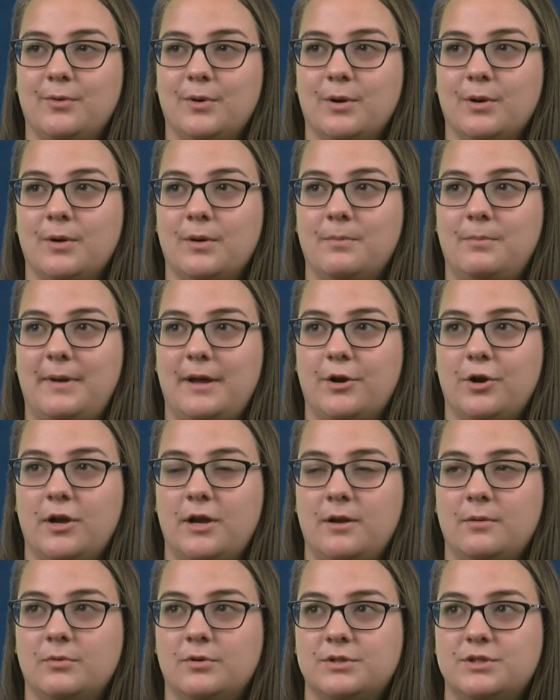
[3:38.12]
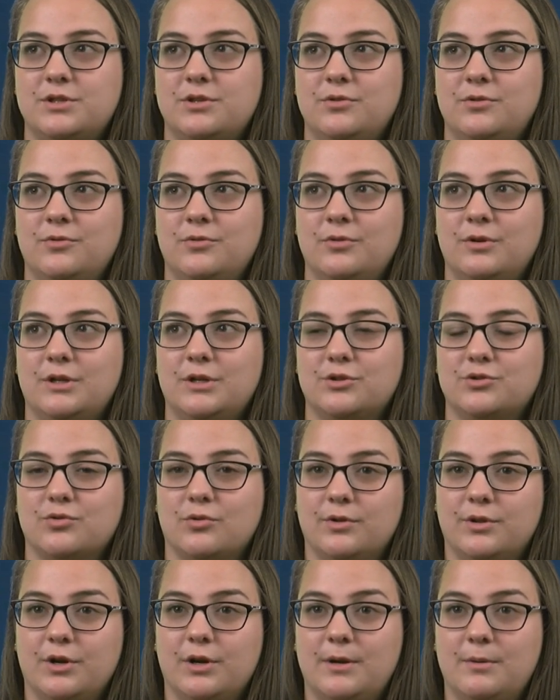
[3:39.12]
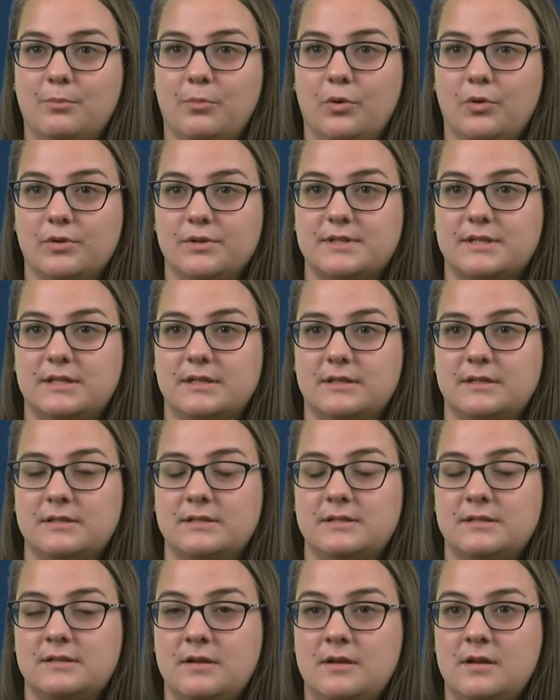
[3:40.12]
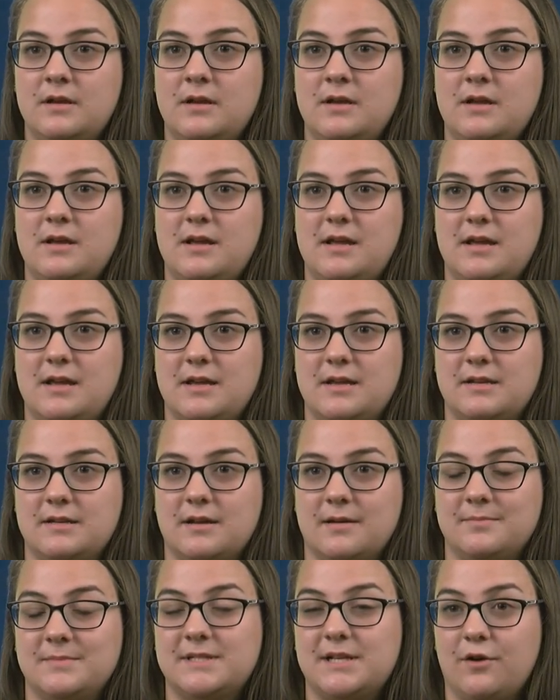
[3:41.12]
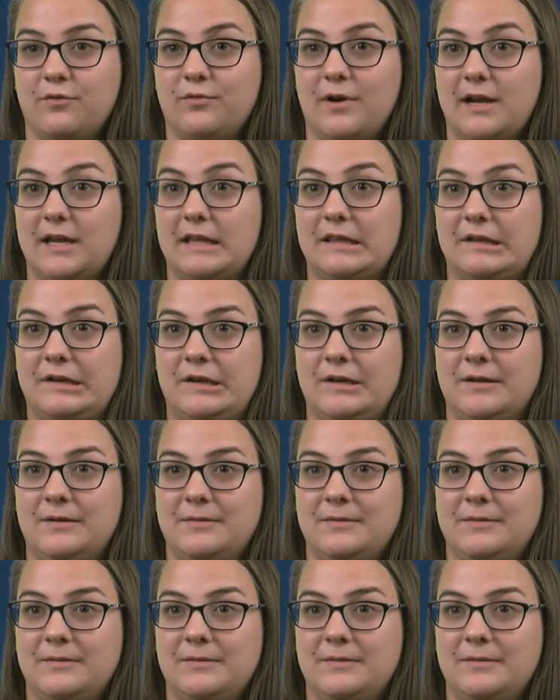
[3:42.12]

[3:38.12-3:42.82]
were better able to control their impulses and um, self regulate.